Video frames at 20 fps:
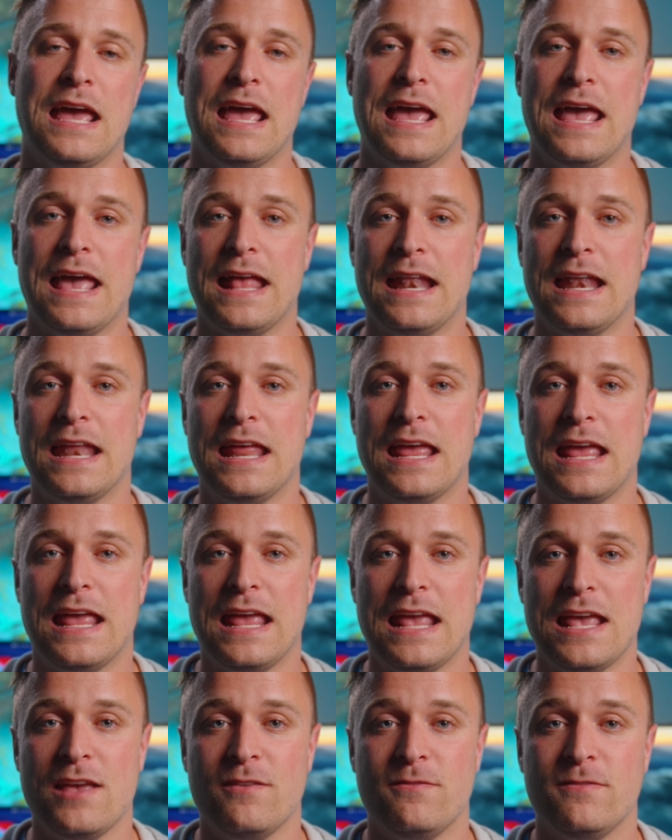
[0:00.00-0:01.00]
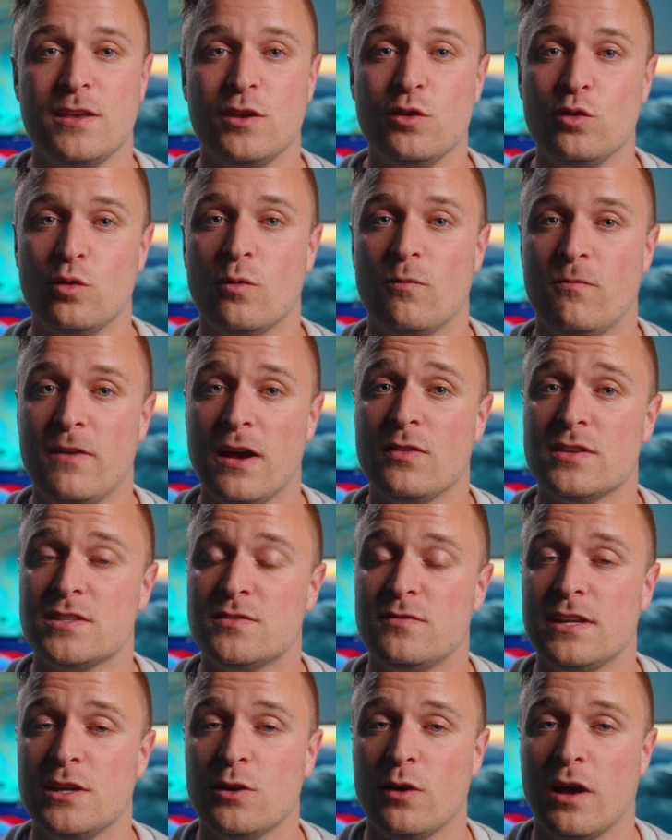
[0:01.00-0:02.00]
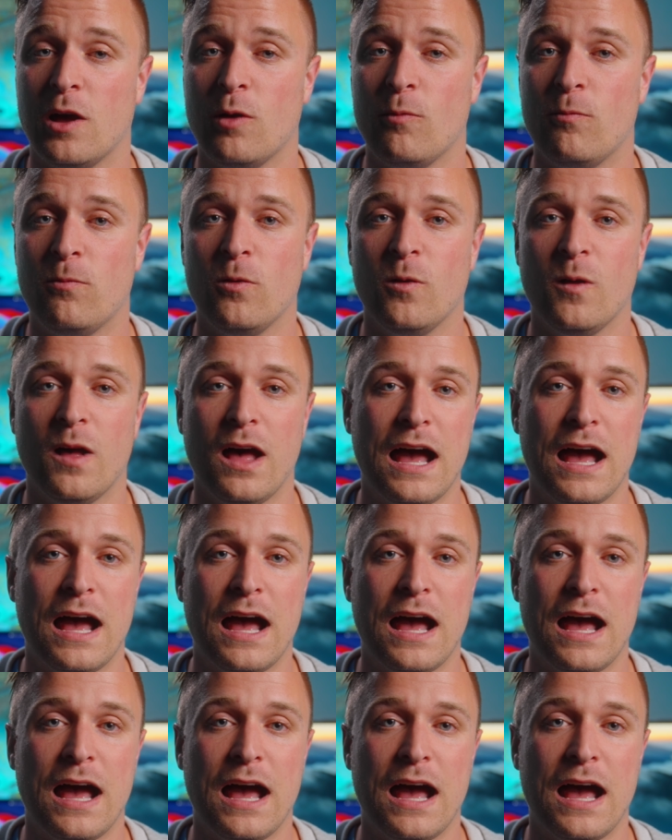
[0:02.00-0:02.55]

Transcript: and if you found this video helpful,